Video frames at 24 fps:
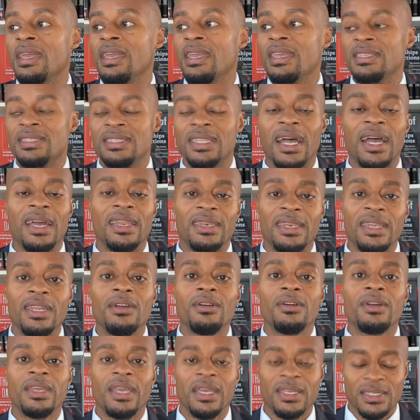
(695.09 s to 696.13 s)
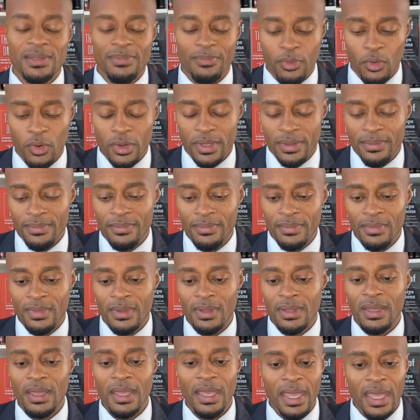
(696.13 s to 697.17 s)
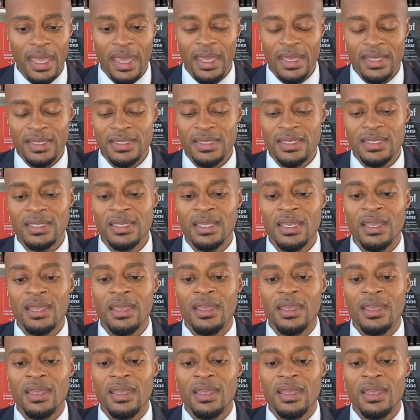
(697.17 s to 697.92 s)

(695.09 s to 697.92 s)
is not nearly as important as